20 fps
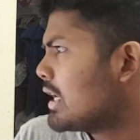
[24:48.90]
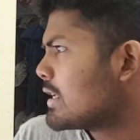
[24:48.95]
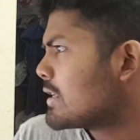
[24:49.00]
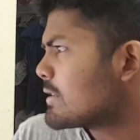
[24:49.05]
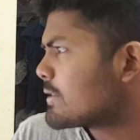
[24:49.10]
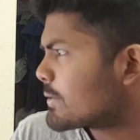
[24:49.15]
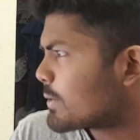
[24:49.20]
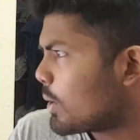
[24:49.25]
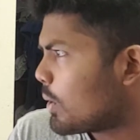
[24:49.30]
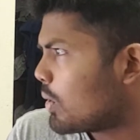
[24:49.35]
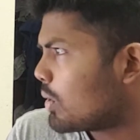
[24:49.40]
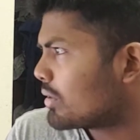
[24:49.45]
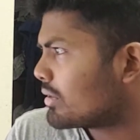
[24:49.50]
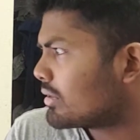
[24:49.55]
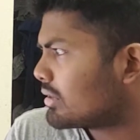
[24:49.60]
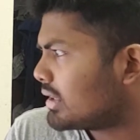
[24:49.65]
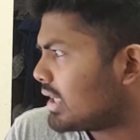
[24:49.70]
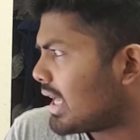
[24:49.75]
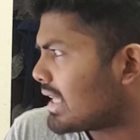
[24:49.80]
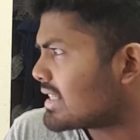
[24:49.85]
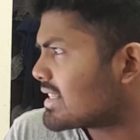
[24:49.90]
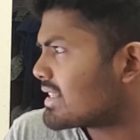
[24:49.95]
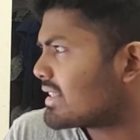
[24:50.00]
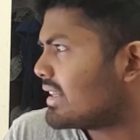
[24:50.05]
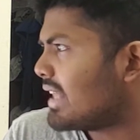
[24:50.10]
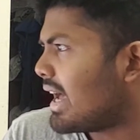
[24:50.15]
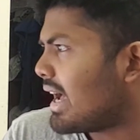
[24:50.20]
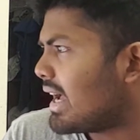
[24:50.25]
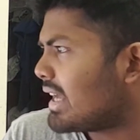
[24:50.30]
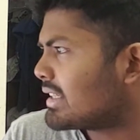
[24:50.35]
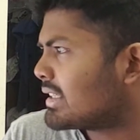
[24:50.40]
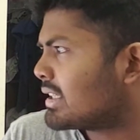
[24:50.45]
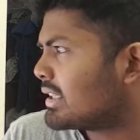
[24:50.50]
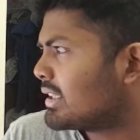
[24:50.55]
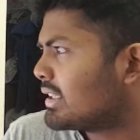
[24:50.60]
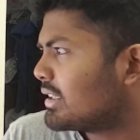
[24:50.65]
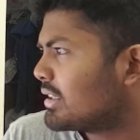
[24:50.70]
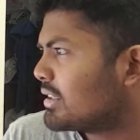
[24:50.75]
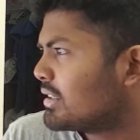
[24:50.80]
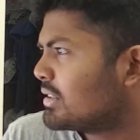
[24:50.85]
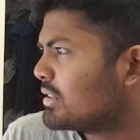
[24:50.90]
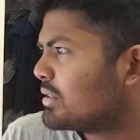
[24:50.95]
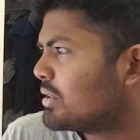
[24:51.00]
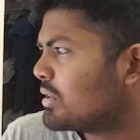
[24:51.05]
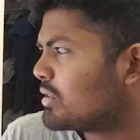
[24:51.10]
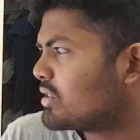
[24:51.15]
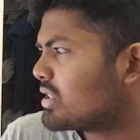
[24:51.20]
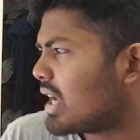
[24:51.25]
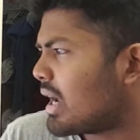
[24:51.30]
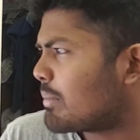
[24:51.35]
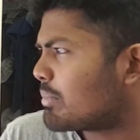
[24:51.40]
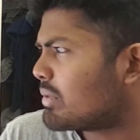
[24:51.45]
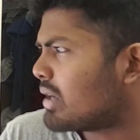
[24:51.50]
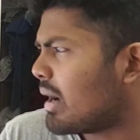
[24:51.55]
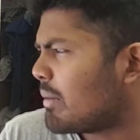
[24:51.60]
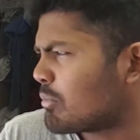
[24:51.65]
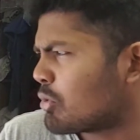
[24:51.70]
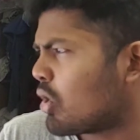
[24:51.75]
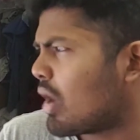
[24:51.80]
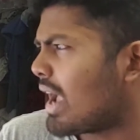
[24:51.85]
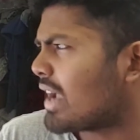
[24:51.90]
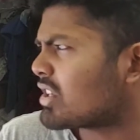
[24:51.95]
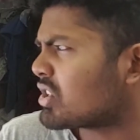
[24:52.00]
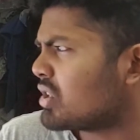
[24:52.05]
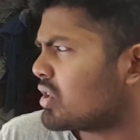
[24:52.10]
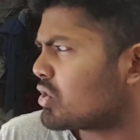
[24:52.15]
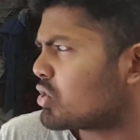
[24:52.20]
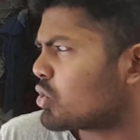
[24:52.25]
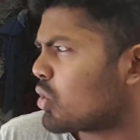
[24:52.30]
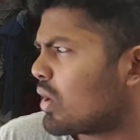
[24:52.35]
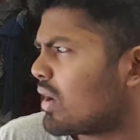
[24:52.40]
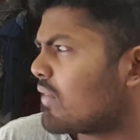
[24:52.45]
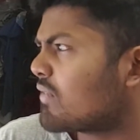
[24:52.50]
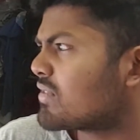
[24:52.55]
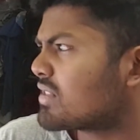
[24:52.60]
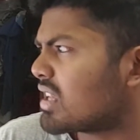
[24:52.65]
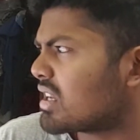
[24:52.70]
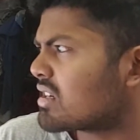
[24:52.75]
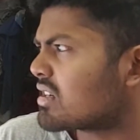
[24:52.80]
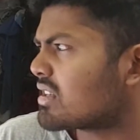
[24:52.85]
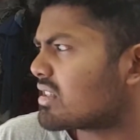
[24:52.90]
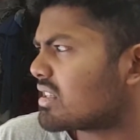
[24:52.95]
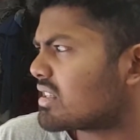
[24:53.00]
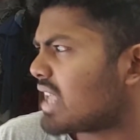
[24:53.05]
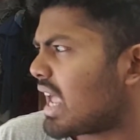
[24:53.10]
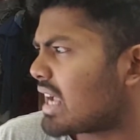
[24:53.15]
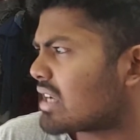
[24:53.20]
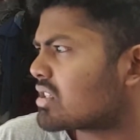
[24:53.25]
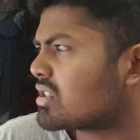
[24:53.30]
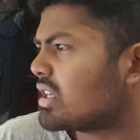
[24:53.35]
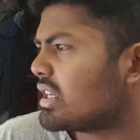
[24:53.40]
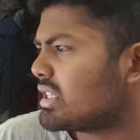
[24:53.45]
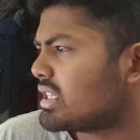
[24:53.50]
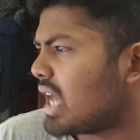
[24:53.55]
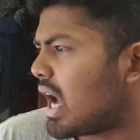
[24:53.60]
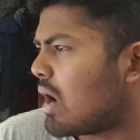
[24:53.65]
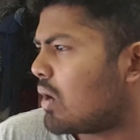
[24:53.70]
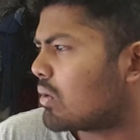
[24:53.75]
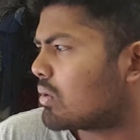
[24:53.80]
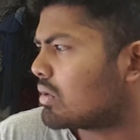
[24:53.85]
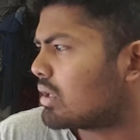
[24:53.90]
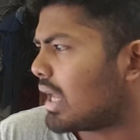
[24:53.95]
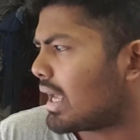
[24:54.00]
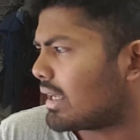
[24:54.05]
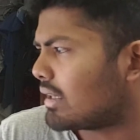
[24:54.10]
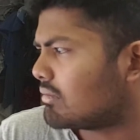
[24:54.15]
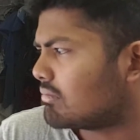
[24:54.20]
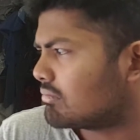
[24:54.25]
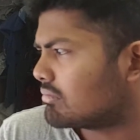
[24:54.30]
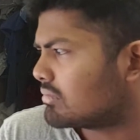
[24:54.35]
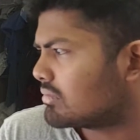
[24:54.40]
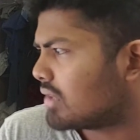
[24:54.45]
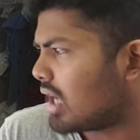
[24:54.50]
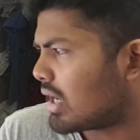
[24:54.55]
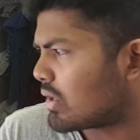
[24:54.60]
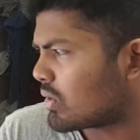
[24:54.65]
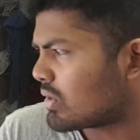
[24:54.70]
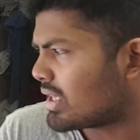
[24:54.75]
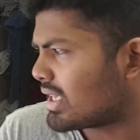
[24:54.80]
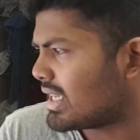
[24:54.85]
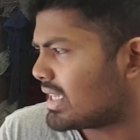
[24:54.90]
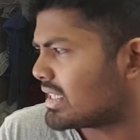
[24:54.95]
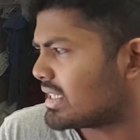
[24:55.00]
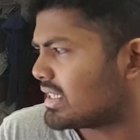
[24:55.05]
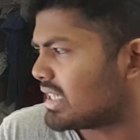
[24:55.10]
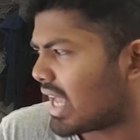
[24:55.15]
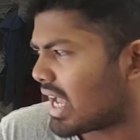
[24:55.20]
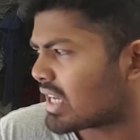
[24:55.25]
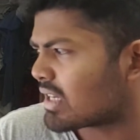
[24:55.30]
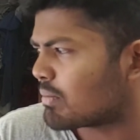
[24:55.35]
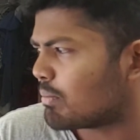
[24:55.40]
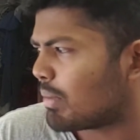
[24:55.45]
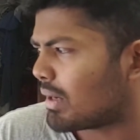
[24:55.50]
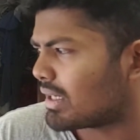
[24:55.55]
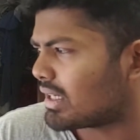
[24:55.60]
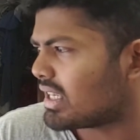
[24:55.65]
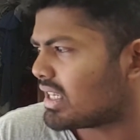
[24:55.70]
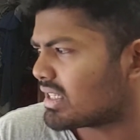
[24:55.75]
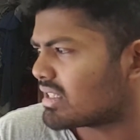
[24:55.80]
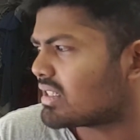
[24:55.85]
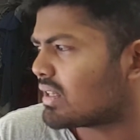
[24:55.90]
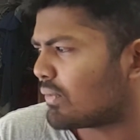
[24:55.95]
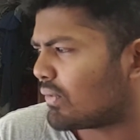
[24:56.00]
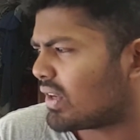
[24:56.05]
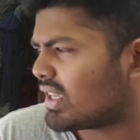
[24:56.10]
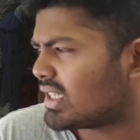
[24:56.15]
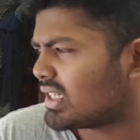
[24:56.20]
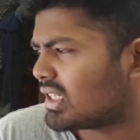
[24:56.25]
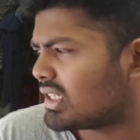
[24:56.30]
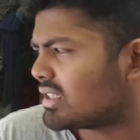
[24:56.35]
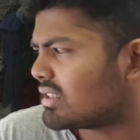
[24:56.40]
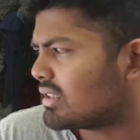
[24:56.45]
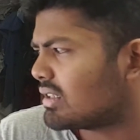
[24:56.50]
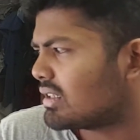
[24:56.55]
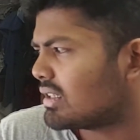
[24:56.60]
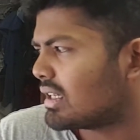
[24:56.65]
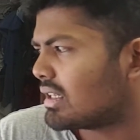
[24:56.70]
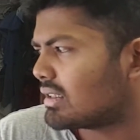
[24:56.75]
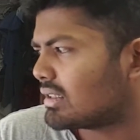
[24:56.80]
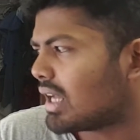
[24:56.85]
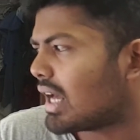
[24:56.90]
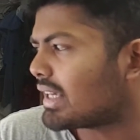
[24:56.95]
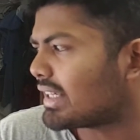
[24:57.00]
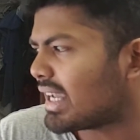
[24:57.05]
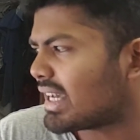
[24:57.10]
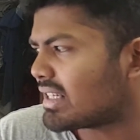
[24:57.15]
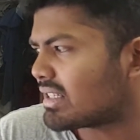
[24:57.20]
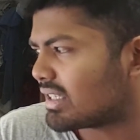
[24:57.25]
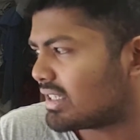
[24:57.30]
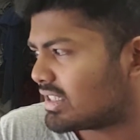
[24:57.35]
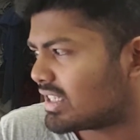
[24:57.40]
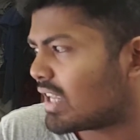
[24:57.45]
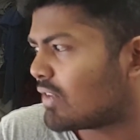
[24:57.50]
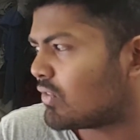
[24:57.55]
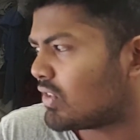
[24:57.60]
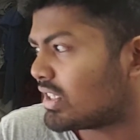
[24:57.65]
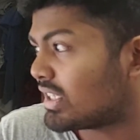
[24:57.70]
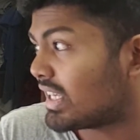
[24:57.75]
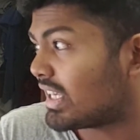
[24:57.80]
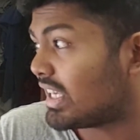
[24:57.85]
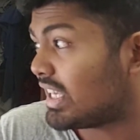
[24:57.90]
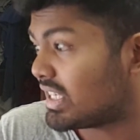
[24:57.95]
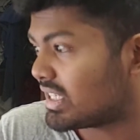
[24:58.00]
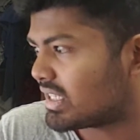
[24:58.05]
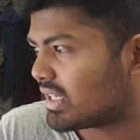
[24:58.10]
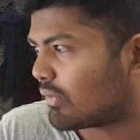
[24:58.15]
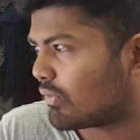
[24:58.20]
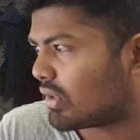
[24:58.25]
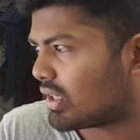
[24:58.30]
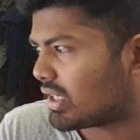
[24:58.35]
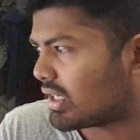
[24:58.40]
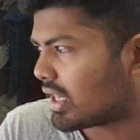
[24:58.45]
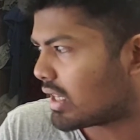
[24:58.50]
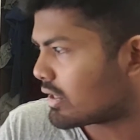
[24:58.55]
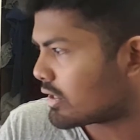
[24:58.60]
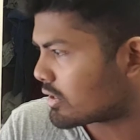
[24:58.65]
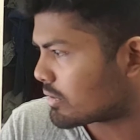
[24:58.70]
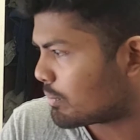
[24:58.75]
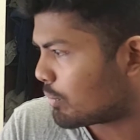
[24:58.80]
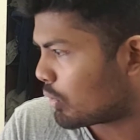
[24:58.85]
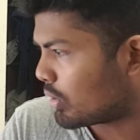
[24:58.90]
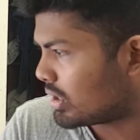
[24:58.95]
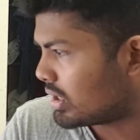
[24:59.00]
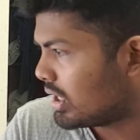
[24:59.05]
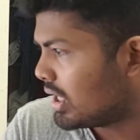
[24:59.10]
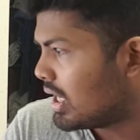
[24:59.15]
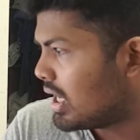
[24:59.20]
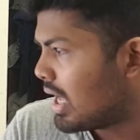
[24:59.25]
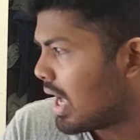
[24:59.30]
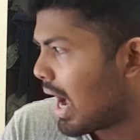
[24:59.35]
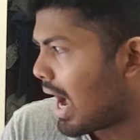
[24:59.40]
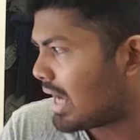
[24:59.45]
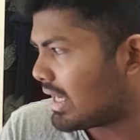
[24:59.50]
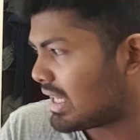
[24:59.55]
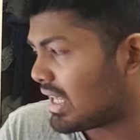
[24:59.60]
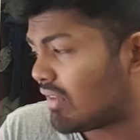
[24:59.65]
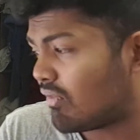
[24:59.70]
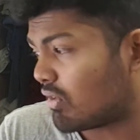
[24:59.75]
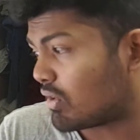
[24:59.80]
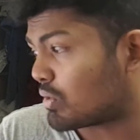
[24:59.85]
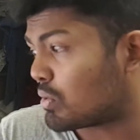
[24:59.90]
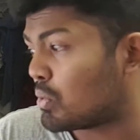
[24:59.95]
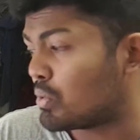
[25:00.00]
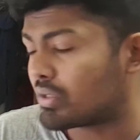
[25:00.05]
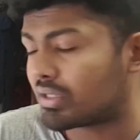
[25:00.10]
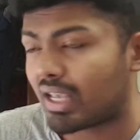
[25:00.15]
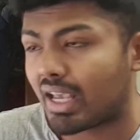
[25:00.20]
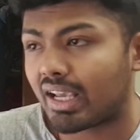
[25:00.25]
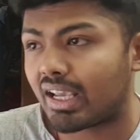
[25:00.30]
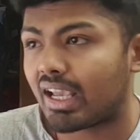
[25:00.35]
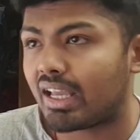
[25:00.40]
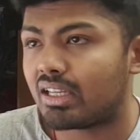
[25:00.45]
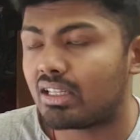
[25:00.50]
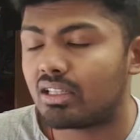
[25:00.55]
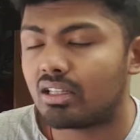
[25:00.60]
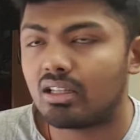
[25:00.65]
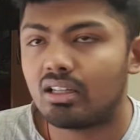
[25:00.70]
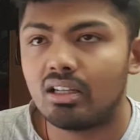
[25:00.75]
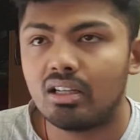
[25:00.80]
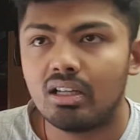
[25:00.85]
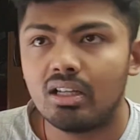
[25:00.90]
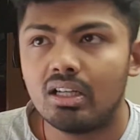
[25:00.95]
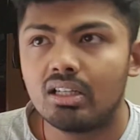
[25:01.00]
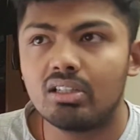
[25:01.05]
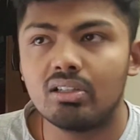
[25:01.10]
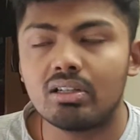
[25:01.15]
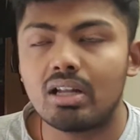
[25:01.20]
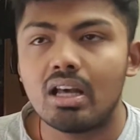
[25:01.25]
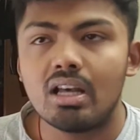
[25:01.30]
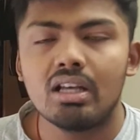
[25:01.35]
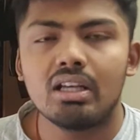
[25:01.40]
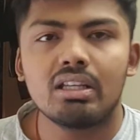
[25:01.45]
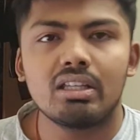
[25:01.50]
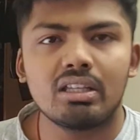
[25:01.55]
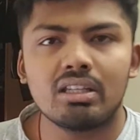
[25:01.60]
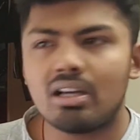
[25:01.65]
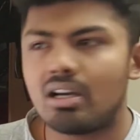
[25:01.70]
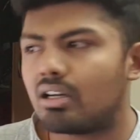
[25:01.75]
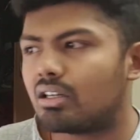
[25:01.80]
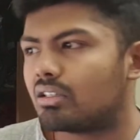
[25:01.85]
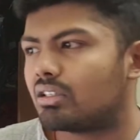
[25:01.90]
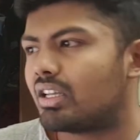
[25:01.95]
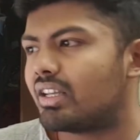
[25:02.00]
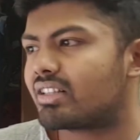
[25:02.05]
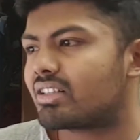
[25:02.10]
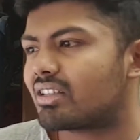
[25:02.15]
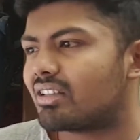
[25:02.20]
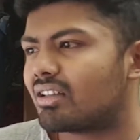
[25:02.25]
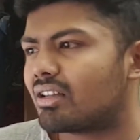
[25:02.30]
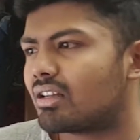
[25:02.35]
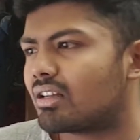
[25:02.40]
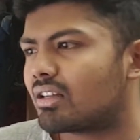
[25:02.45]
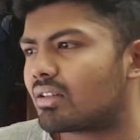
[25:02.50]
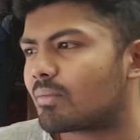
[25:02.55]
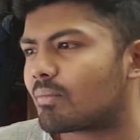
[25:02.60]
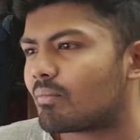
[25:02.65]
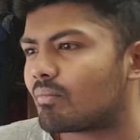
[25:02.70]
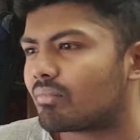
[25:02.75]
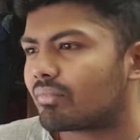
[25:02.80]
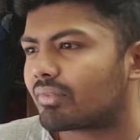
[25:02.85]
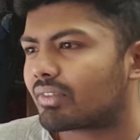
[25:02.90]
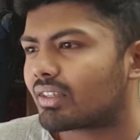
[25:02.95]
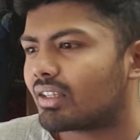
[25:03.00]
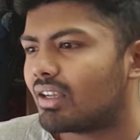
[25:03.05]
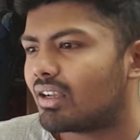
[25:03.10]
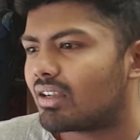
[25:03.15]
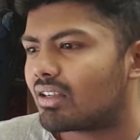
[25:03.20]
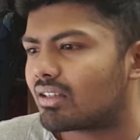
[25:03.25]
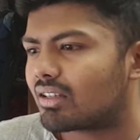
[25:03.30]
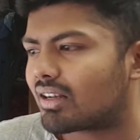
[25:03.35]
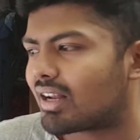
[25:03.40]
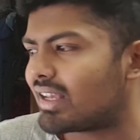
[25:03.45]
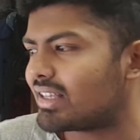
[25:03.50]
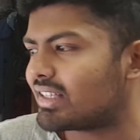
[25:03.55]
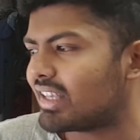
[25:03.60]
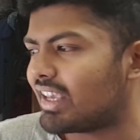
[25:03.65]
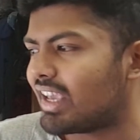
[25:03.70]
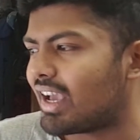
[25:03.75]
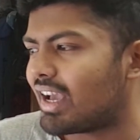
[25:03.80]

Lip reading: So, that's that. Good chapter. I'm not actually sure if Zelris is actually down. Like, I don't think he's dead, but he's defeated. I can safely say he's defeated at this point. And even Cusack and... Dude, you know, it's crazy.